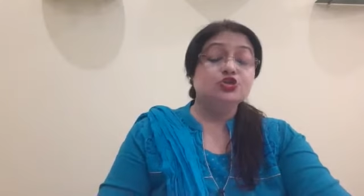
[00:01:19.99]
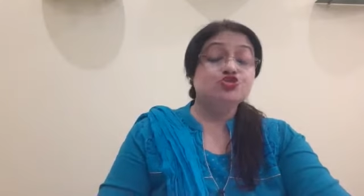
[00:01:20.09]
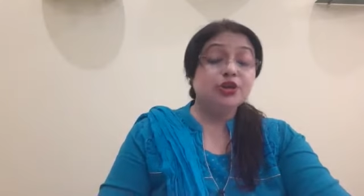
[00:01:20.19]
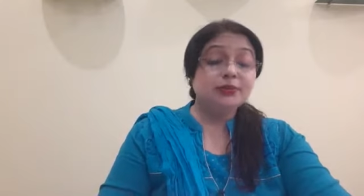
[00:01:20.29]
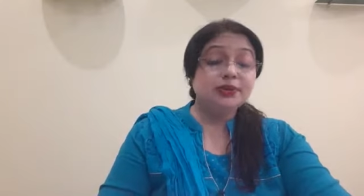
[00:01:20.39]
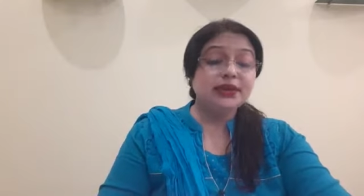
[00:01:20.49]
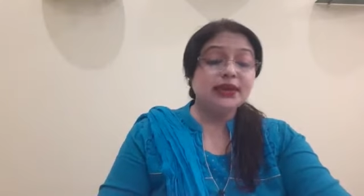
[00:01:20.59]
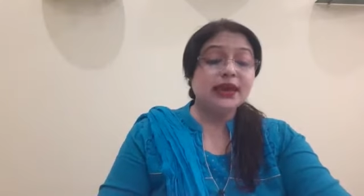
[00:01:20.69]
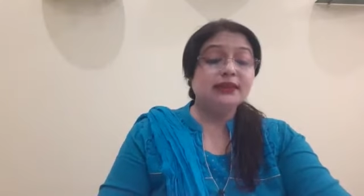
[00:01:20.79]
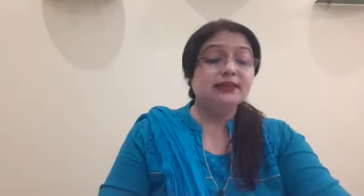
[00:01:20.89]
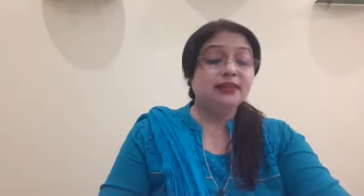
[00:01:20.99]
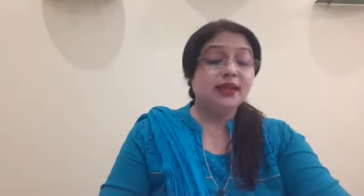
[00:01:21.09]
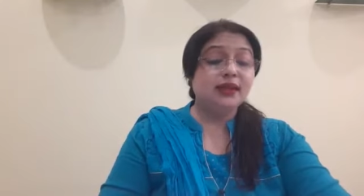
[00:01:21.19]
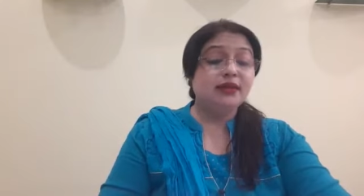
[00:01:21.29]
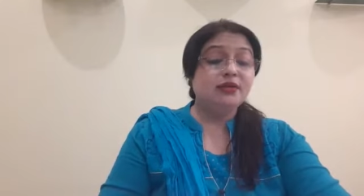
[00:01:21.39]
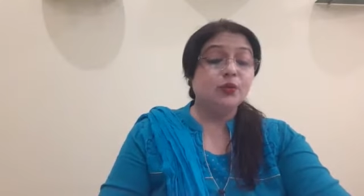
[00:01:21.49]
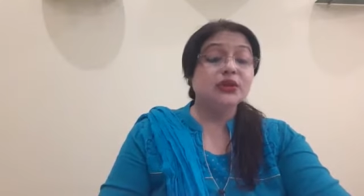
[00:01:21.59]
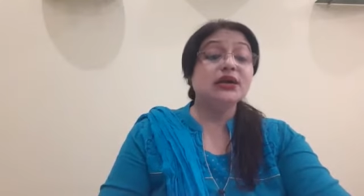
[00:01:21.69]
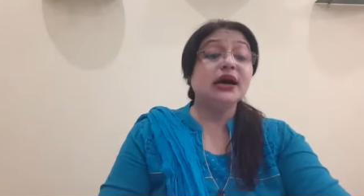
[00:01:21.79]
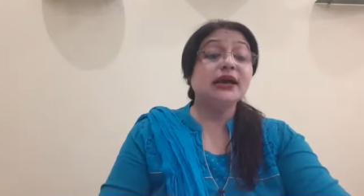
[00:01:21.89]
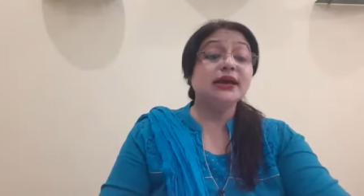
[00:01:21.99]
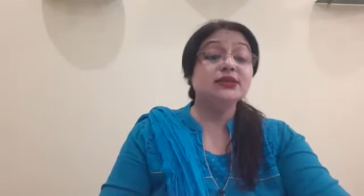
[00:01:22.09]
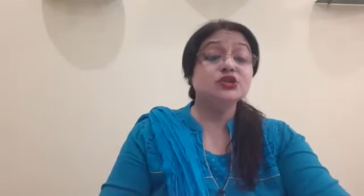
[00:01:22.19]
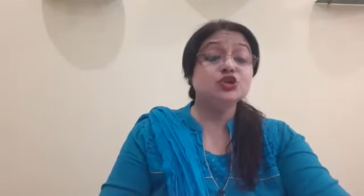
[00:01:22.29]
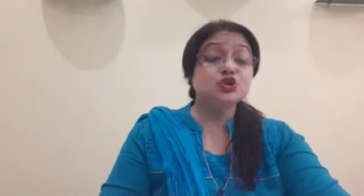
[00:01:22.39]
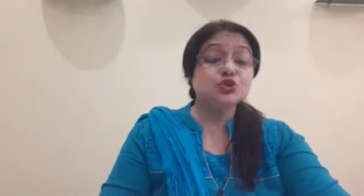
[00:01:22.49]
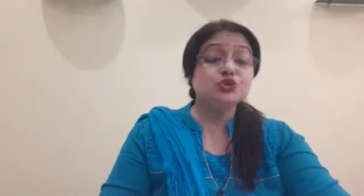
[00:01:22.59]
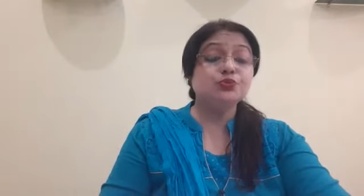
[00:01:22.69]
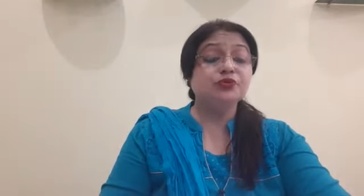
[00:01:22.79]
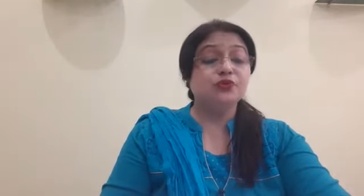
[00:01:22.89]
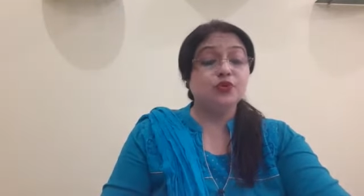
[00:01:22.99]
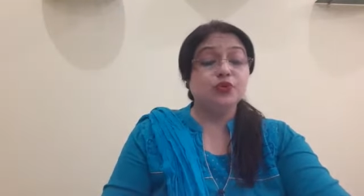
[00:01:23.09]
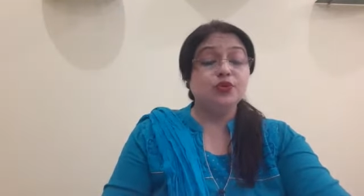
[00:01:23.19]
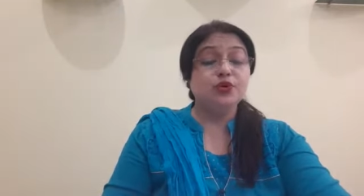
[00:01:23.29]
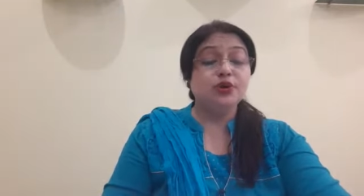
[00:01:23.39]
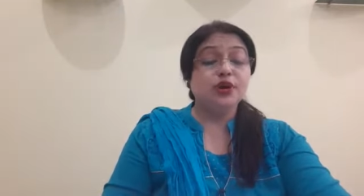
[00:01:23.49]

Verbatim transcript: trembling at there where I had stood before,